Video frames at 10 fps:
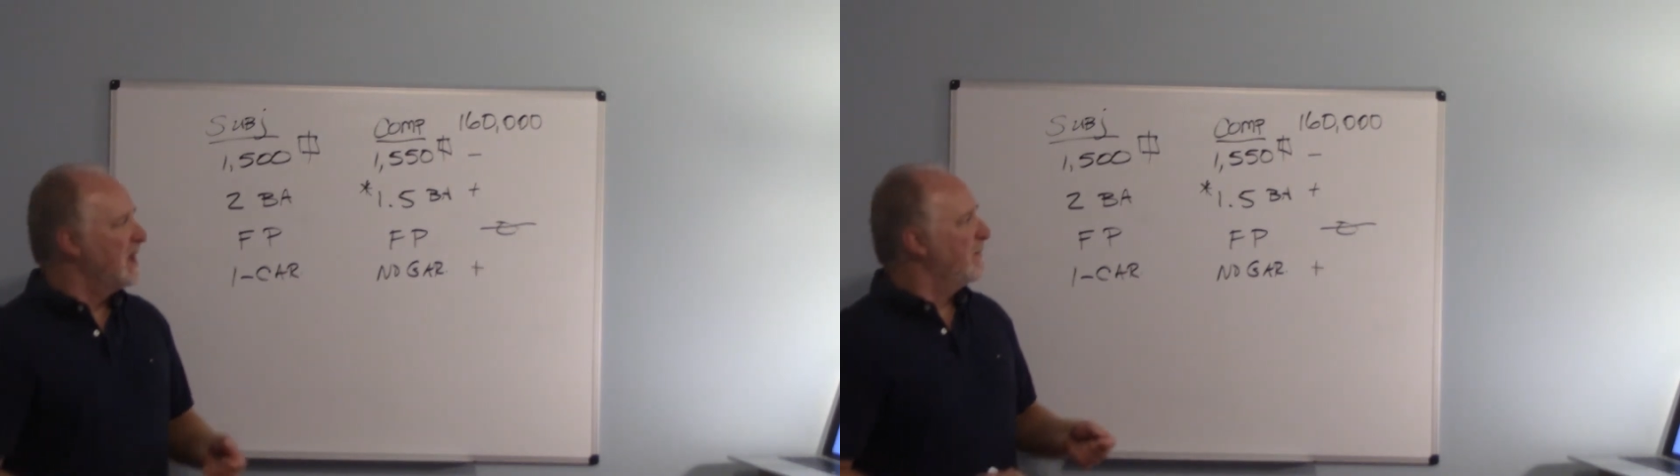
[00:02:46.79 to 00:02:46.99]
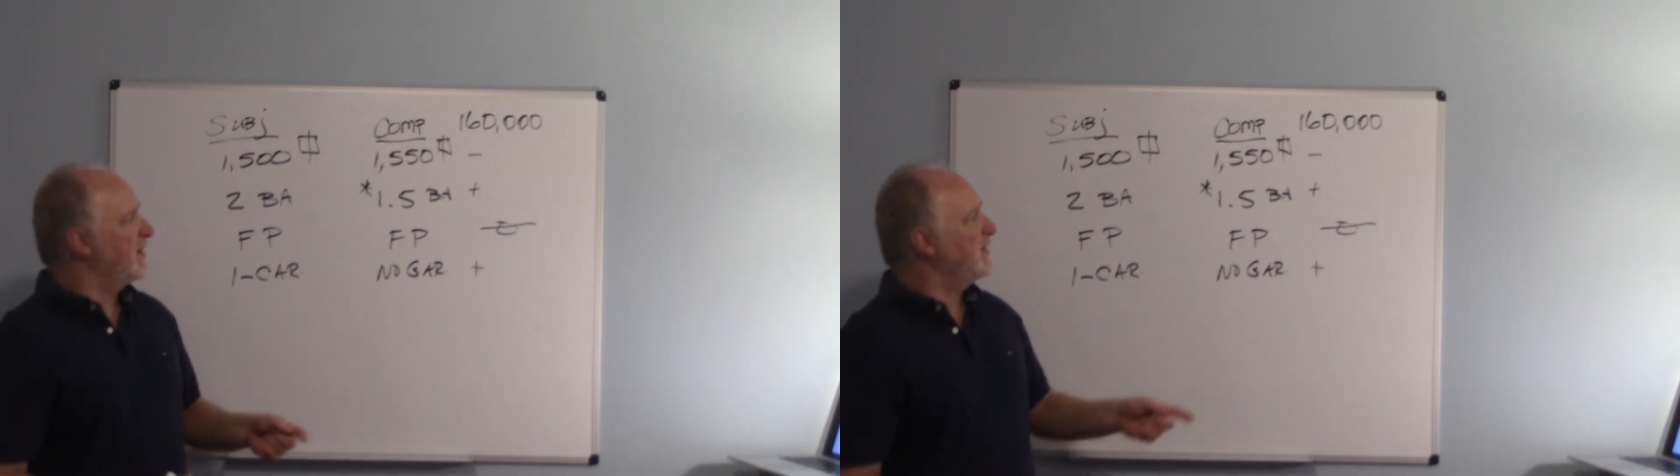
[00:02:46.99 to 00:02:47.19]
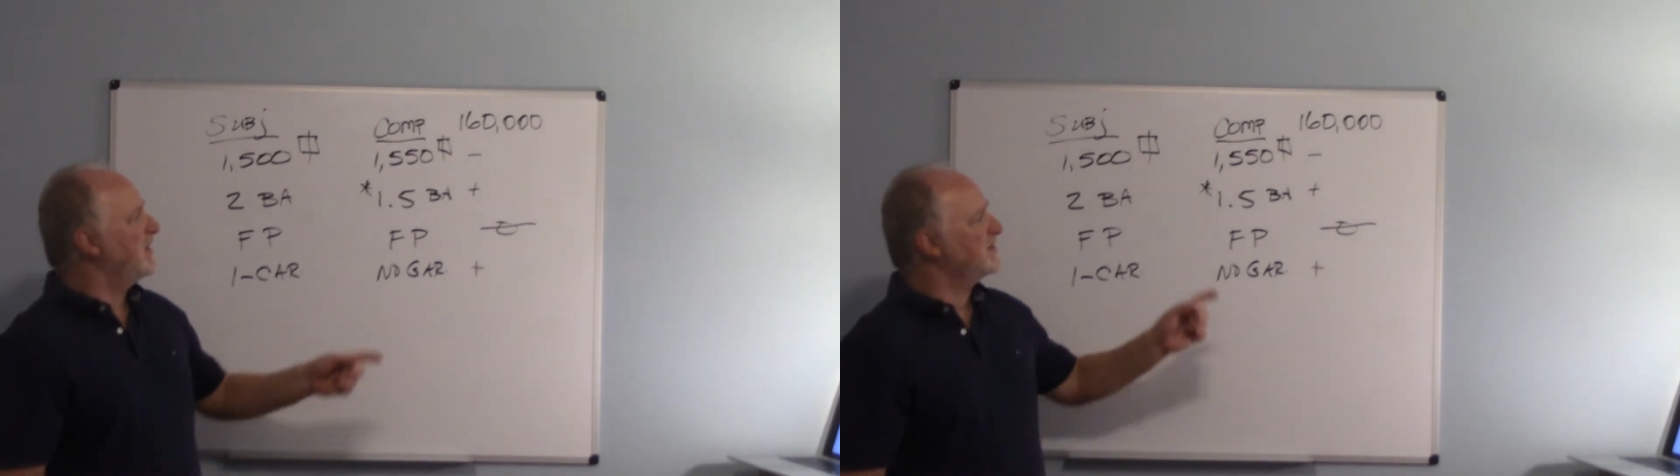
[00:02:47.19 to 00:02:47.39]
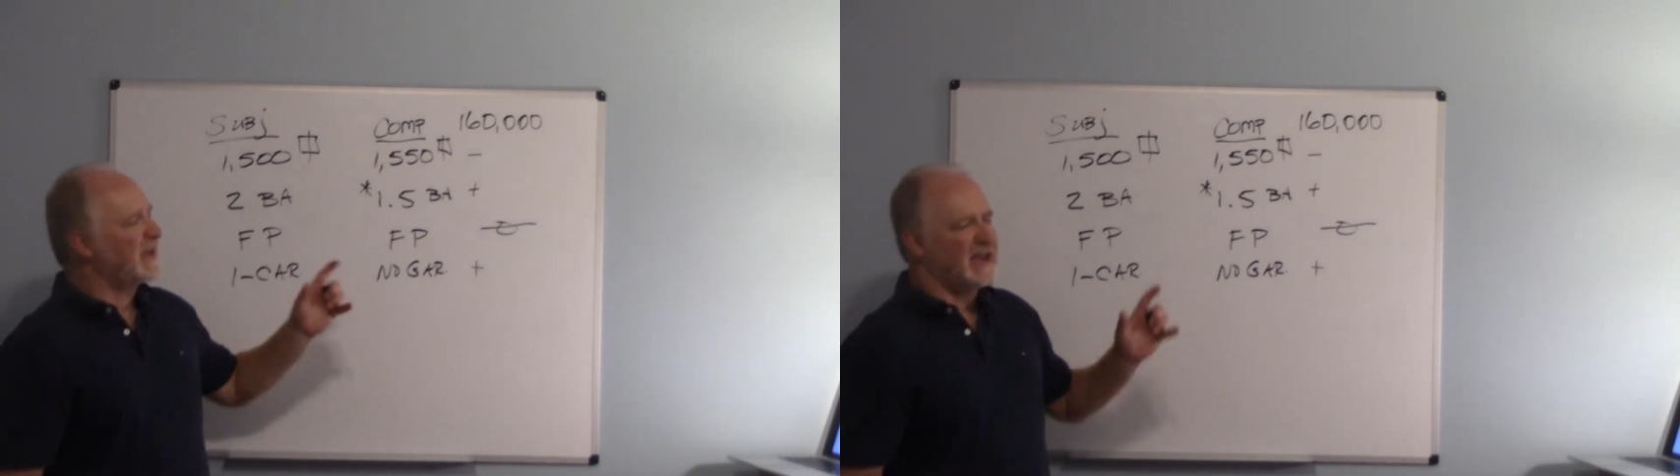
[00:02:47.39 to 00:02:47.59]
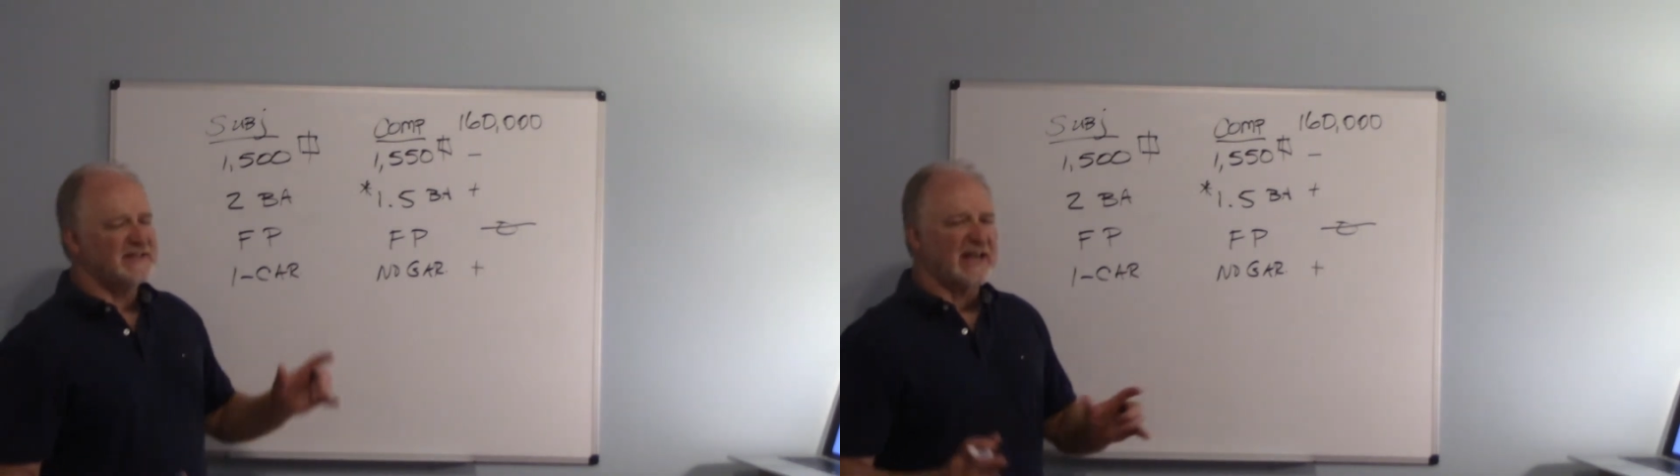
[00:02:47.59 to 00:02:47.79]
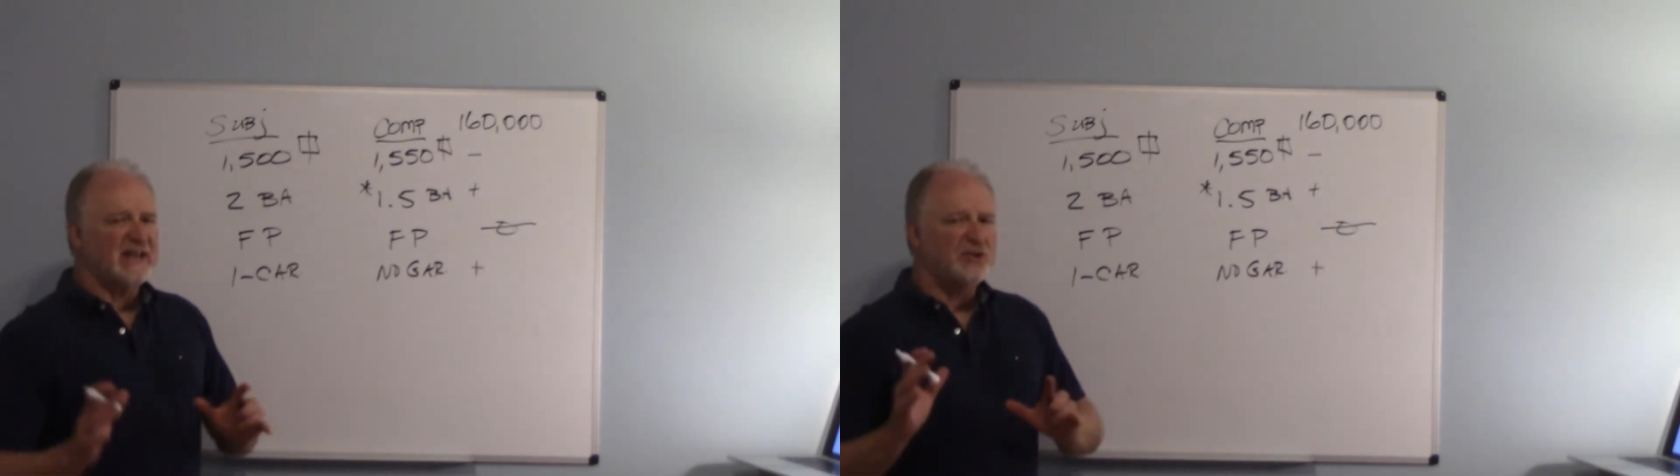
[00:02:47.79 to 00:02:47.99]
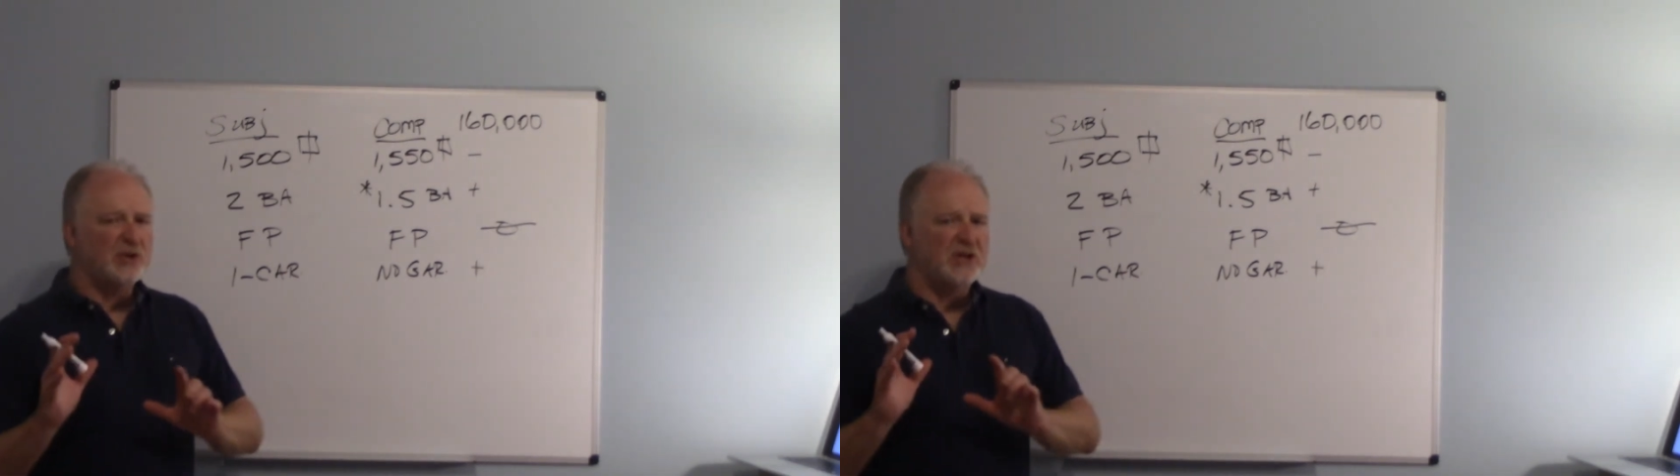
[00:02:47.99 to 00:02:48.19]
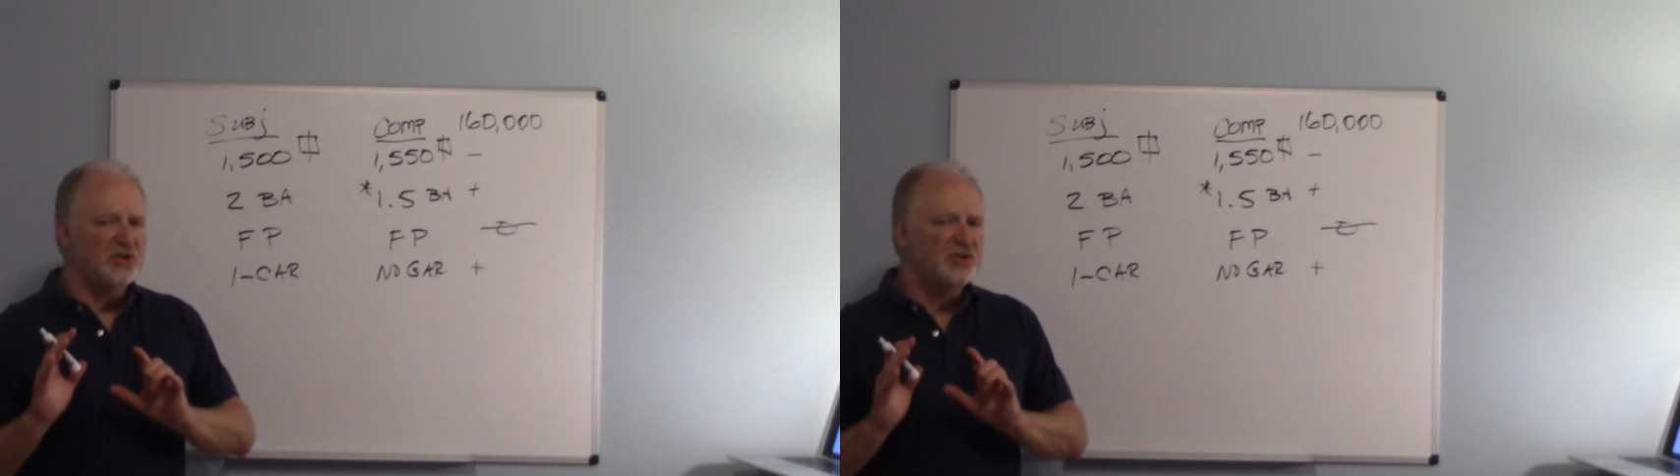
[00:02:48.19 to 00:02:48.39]
But in this case, I need you
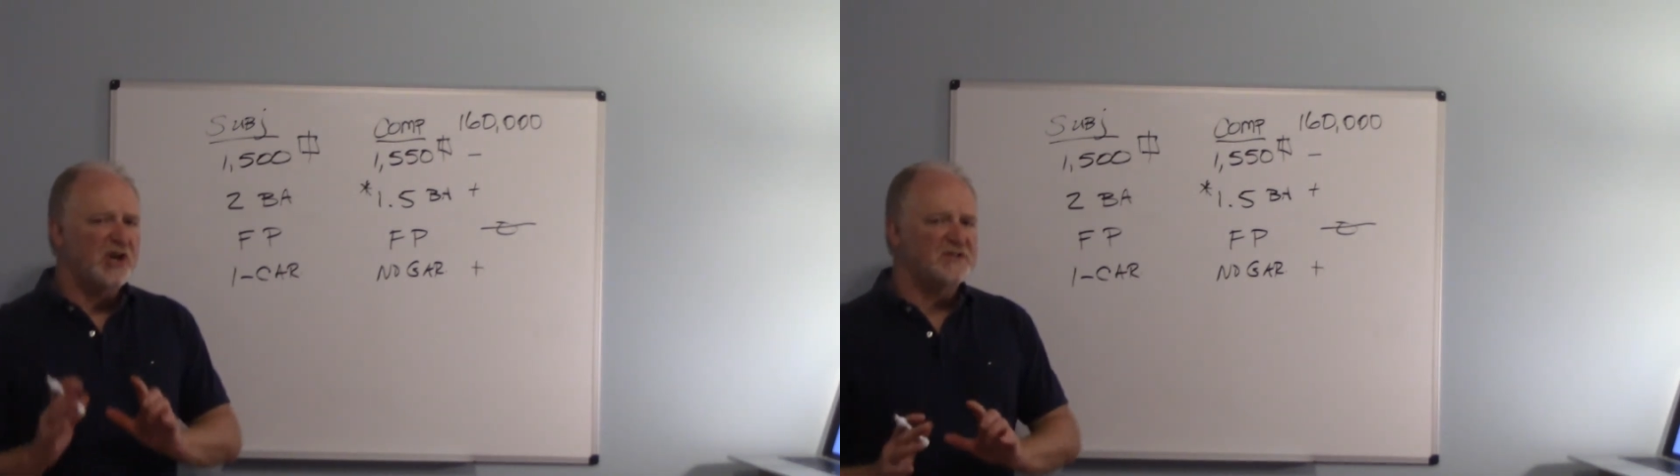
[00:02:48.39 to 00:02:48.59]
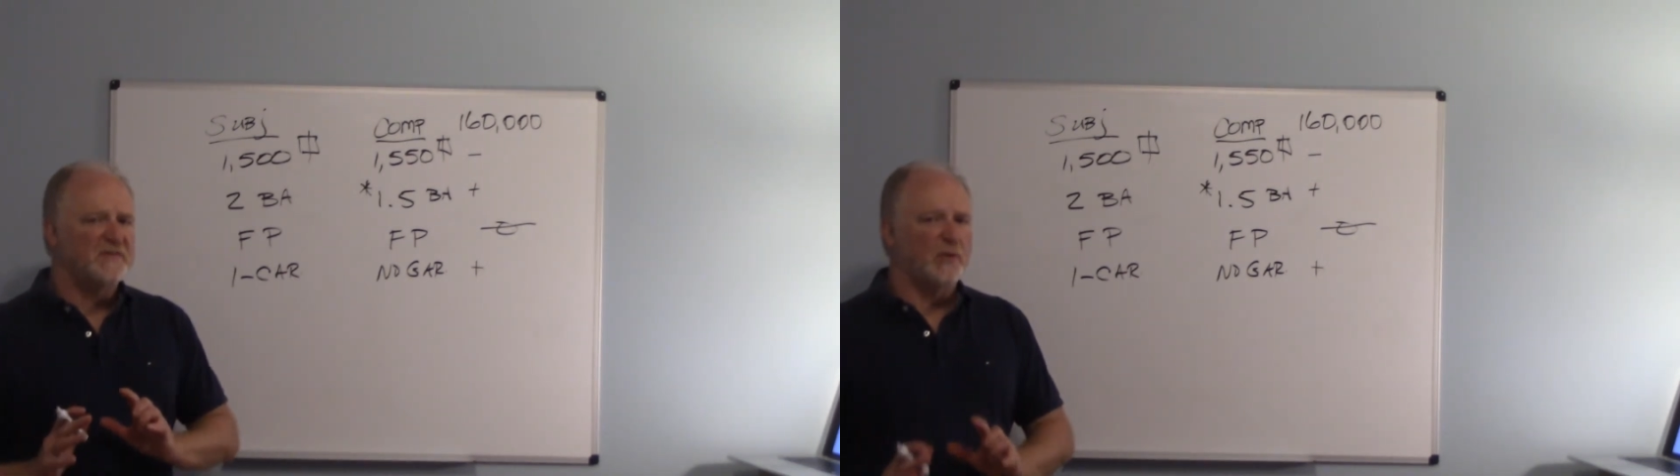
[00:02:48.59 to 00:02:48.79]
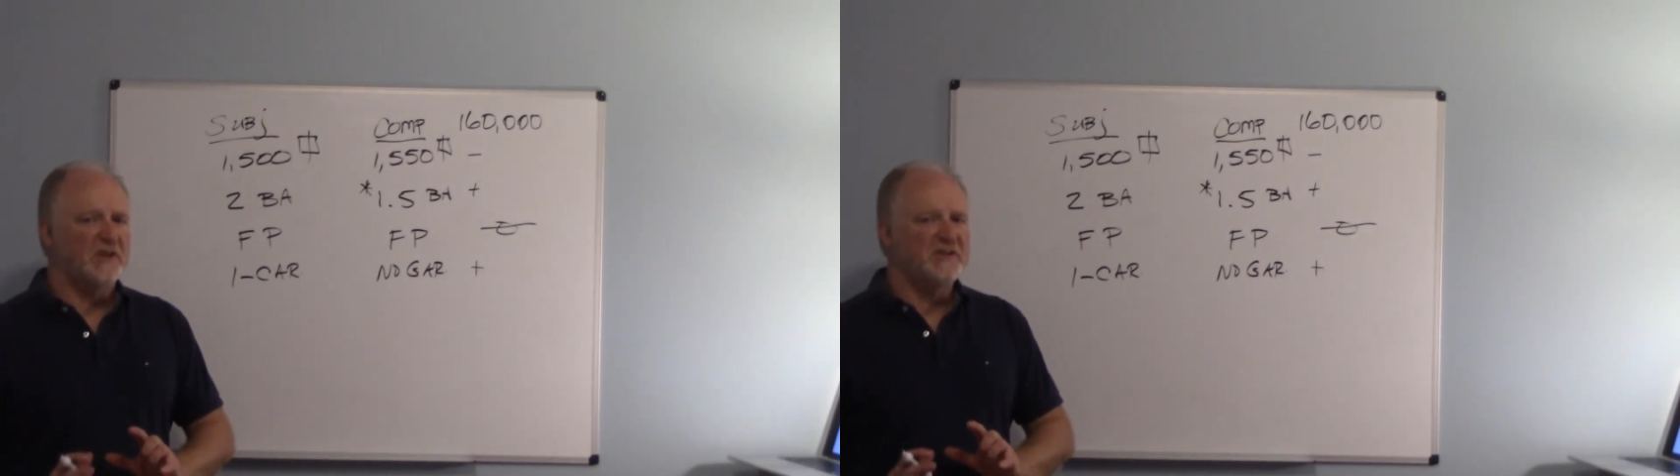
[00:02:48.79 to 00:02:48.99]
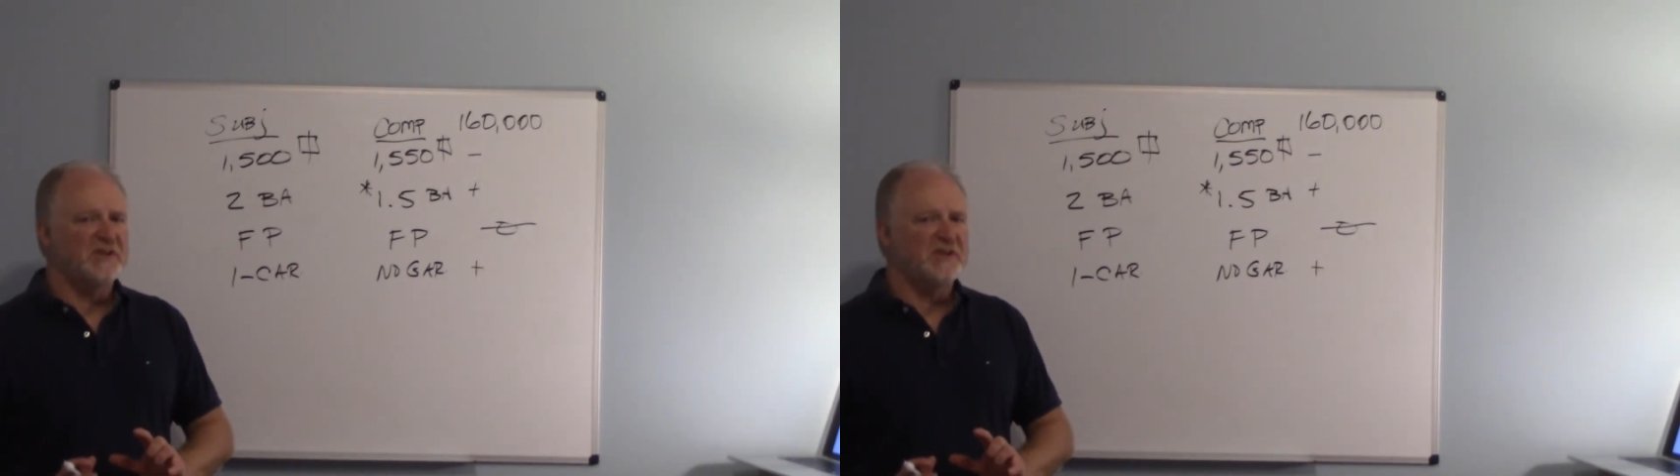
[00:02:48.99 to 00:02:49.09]
to adjust for the